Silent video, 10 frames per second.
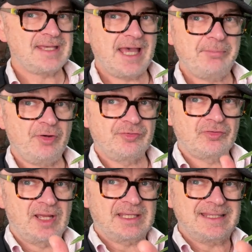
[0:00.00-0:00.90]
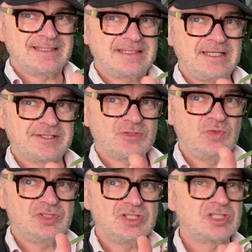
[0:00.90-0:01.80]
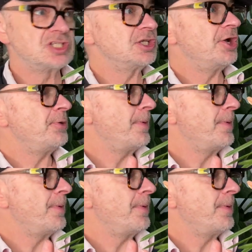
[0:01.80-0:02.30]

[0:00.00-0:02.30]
cab off the rank is this, which is so